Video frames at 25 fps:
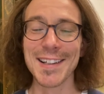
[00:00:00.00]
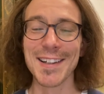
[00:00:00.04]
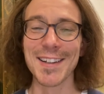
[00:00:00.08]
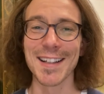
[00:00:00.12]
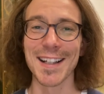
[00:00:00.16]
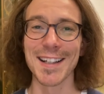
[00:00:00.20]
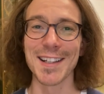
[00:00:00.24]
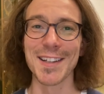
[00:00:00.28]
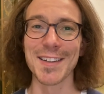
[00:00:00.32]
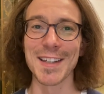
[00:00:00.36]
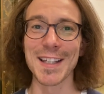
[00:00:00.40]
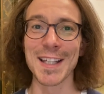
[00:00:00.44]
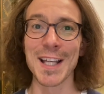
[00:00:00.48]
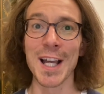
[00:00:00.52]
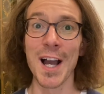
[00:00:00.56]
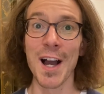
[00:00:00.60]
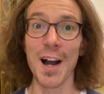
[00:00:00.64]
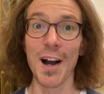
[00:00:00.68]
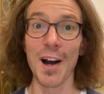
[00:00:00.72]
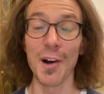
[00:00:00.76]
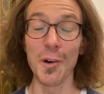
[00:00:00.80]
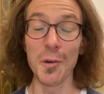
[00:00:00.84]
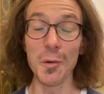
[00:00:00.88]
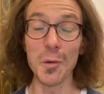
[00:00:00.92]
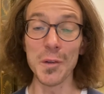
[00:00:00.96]
Looking at the
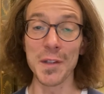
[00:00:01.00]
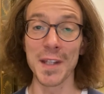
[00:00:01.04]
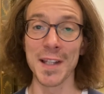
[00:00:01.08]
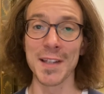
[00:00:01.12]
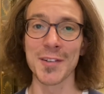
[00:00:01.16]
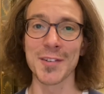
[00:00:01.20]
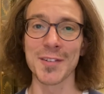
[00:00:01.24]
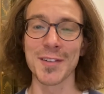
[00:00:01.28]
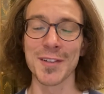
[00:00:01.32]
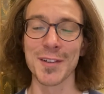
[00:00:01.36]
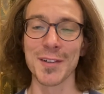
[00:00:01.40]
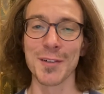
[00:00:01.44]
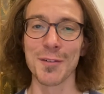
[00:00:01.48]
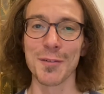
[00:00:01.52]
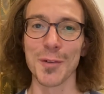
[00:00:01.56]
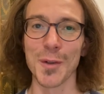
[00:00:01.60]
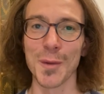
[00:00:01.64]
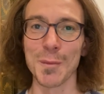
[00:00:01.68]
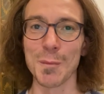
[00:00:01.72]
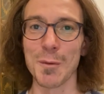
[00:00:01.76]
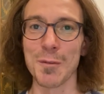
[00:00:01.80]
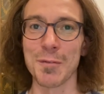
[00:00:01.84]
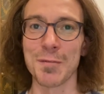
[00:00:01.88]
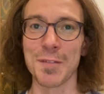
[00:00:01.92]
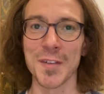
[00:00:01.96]
oldest
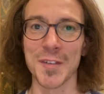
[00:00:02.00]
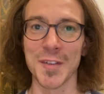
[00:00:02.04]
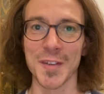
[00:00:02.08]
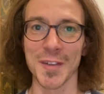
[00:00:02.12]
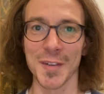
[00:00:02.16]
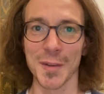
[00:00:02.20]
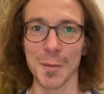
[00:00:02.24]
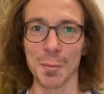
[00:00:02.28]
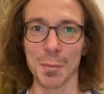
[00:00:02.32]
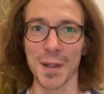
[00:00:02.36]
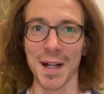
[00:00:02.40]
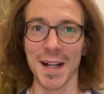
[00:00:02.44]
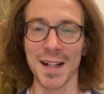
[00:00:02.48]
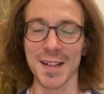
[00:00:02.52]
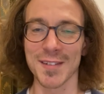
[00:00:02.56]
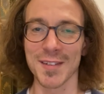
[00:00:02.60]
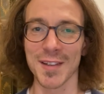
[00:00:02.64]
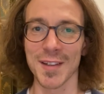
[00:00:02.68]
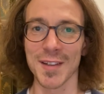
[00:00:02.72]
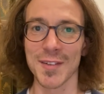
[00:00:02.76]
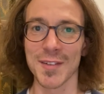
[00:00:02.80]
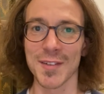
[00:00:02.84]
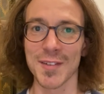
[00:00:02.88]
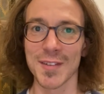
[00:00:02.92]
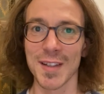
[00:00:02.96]
form of physical
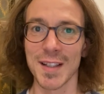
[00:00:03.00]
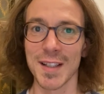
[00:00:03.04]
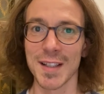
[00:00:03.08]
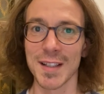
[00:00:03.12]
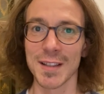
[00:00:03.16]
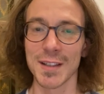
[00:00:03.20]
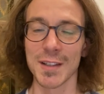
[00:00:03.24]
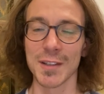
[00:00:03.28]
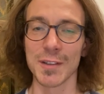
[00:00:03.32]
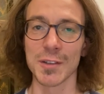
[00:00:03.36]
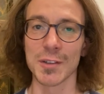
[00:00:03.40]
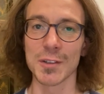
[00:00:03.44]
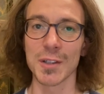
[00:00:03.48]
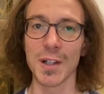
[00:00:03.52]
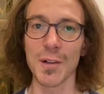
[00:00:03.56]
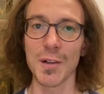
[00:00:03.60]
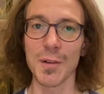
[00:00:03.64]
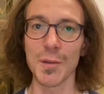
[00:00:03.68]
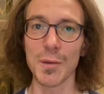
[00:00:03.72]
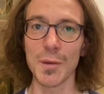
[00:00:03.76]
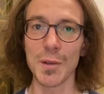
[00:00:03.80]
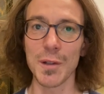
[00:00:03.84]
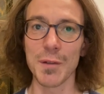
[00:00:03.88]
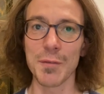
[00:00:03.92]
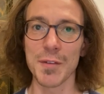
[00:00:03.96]
practice,
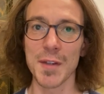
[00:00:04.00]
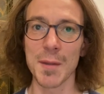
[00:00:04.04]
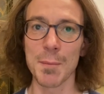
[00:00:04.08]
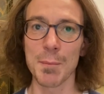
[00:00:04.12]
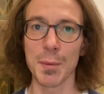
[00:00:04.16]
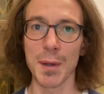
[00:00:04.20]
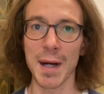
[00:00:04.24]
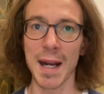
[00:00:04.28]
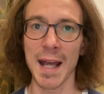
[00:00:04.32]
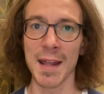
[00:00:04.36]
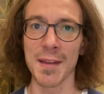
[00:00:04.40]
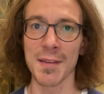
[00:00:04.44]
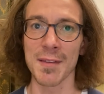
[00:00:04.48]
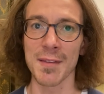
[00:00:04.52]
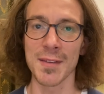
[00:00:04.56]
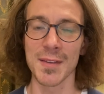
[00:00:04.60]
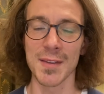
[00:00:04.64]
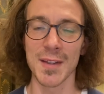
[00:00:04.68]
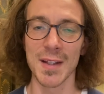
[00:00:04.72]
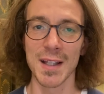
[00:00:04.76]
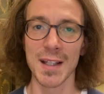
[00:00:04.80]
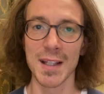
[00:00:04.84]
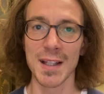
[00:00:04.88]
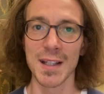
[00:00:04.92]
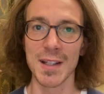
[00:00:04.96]
control of the breath.
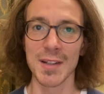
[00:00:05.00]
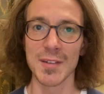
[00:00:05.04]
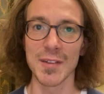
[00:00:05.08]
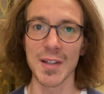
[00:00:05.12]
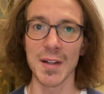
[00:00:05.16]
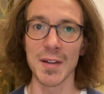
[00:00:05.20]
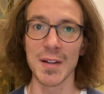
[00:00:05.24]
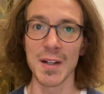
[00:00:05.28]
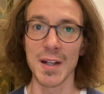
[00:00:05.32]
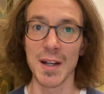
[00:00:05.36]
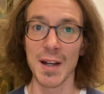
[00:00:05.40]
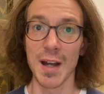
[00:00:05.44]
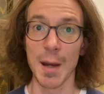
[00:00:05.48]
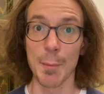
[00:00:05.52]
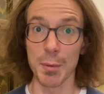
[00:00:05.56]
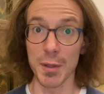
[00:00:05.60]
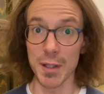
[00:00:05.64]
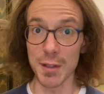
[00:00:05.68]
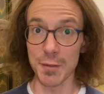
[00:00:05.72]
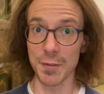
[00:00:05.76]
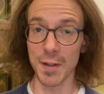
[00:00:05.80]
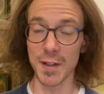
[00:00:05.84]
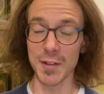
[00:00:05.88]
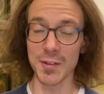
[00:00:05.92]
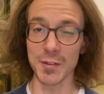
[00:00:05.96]
So, a
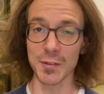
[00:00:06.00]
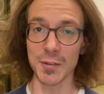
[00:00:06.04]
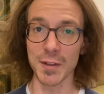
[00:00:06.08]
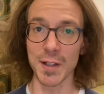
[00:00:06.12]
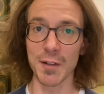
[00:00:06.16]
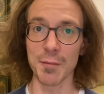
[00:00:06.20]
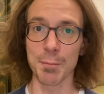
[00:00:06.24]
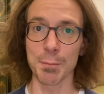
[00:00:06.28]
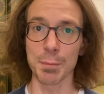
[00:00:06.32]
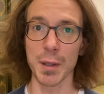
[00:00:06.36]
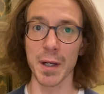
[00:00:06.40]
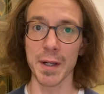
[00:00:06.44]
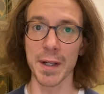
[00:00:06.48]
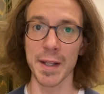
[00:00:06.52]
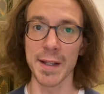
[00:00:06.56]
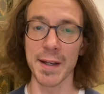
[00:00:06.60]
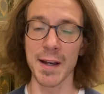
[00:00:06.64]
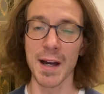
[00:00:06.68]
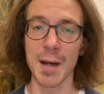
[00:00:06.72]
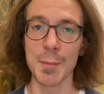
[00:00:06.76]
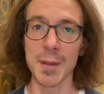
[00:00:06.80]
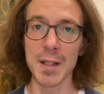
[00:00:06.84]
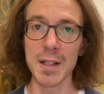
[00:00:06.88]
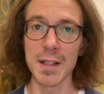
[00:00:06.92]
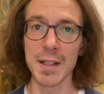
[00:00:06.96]
brief history of
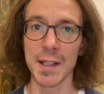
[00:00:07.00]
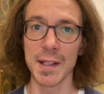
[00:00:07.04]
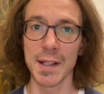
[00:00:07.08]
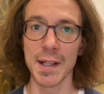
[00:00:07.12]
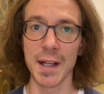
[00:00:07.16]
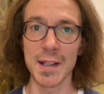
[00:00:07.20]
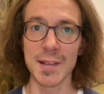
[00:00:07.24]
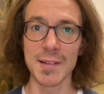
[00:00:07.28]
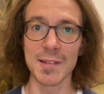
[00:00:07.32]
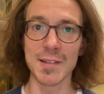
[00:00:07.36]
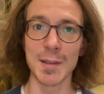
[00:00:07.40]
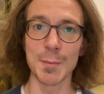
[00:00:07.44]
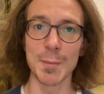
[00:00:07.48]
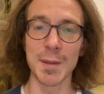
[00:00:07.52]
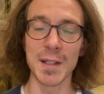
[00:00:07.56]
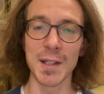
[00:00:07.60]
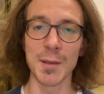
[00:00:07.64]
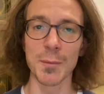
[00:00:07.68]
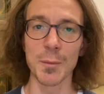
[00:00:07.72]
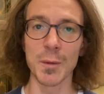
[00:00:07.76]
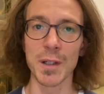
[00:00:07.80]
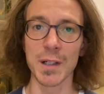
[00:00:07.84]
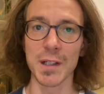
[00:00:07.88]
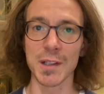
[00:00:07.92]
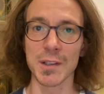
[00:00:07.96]
Pranayama, a
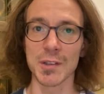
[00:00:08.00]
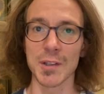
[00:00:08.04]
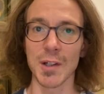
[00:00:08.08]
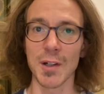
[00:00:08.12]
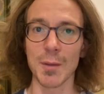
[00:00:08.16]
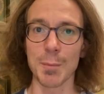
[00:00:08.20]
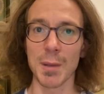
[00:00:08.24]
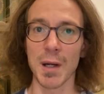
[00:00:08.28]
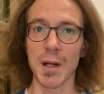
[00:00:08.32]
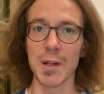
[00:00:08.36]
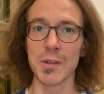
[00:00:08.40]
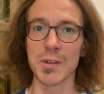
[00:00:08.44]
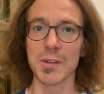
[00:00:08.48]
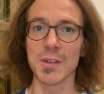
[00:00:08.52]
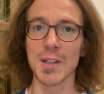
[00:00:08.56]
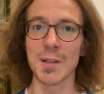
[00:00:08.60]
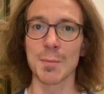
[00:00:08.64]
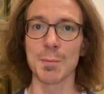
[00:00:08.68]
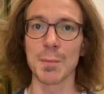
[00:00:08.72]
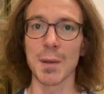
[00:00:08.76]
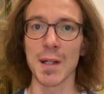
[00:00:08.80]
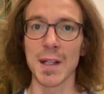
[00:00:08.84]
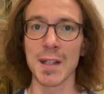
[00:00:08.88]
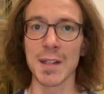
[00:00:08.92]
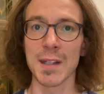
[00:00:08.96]
90-minute workshop
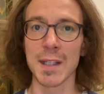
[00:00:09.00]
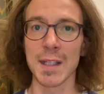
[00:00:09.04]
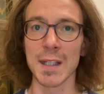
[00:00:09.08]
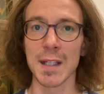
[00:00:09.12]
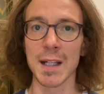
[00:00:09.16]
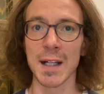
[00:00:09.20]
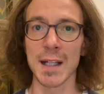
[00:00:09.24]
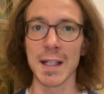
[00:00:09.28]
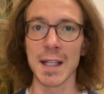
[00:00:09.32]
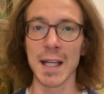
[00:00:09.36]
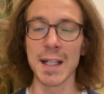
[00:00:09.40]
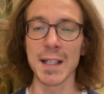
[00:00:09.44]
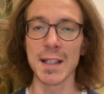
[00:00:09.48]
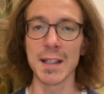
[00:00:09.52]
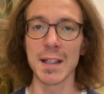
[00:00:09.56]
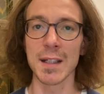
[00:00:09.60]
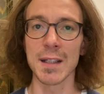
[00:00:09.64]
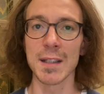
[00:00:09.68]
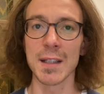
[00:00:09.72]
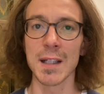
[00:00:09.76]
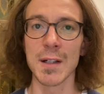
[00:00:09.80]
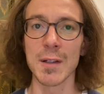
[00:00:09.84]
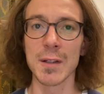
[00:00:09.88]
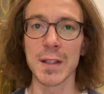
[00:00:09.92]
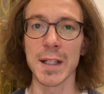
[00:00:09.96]
hosted by the Iyengar
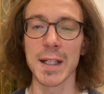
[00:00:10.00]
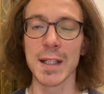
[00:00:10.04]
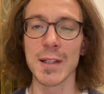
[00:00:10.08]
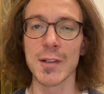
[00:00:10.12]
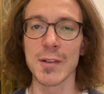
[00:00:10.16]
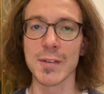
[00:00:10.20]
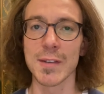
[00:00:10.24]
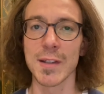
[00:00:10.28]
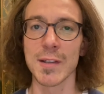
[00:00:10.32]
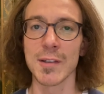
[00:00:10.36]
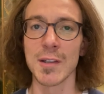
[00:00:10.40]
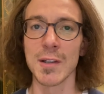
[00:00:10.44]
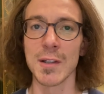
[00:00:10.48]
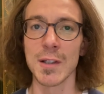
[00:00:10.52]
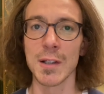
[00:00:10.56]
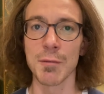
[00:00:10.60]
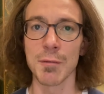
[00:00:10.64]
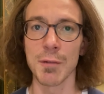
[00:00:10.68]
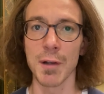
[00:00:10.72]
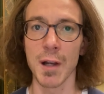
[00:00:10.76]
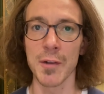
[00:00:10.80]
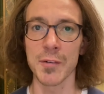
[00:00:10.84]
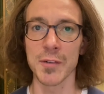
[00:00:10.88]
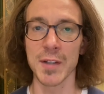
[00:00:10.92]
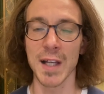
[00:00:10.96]
Yoga Institute
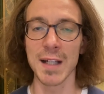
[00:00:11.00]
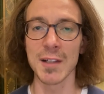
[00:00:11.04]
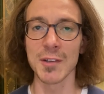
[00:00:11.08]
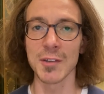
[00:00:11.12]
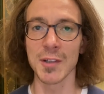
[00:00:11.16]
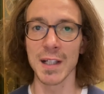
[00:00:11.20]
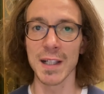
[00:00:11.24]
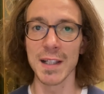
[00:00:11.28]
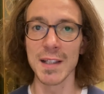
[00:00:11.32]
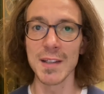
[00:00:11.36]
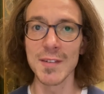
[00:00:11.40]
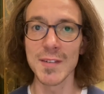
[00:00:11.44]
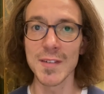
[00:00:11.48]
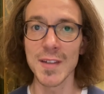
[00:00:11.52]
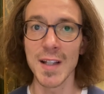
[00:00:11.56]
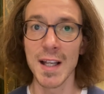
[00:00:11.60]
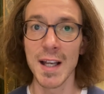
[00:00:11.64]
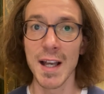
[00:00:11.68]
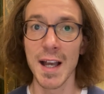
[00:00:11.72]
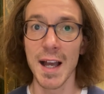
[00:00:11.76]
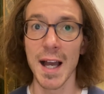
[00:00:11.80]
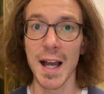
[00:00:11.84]
of Los Angeles,